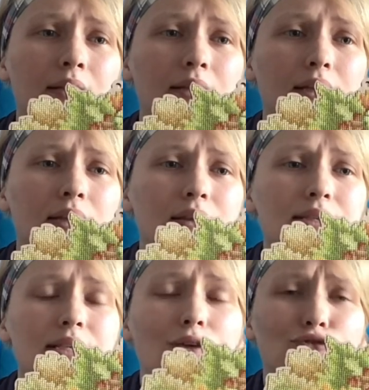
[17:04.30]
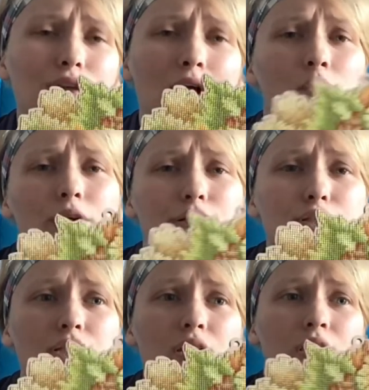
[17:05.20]
in the sunflowers
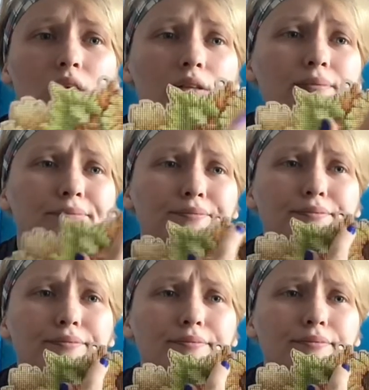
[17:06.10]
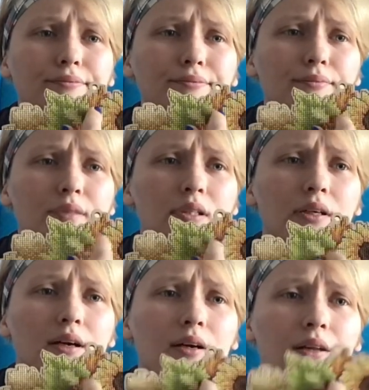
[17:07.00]
mm.
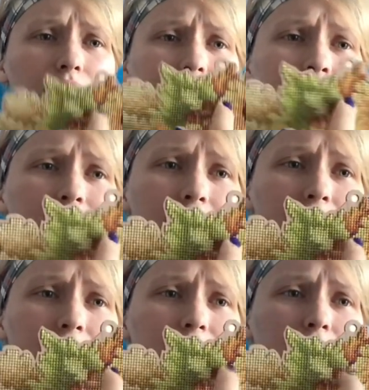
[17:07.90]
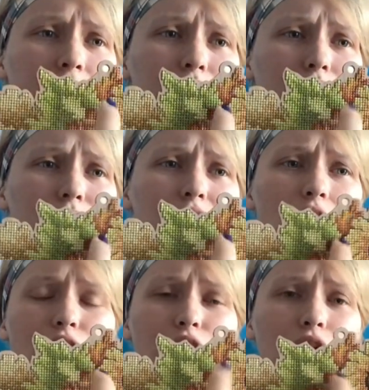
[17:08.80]
uh, this is like the
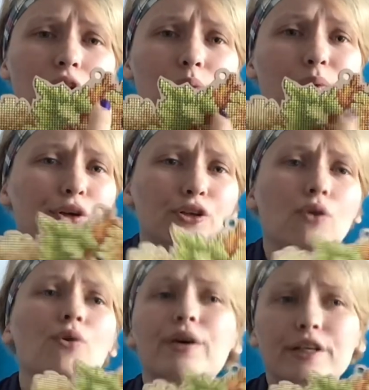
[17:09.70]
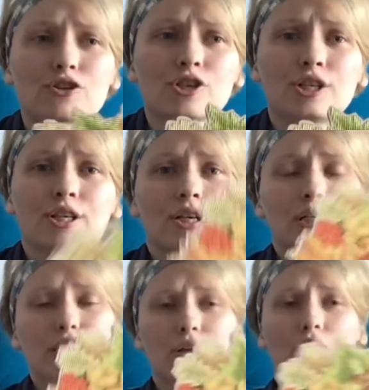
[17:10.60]
dark dark burnt orange
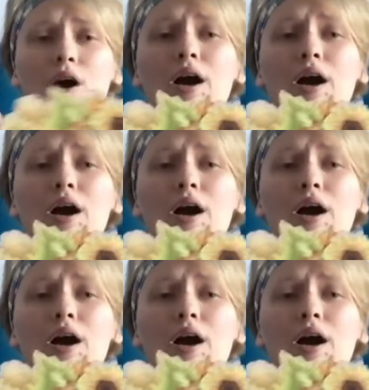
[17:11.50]
so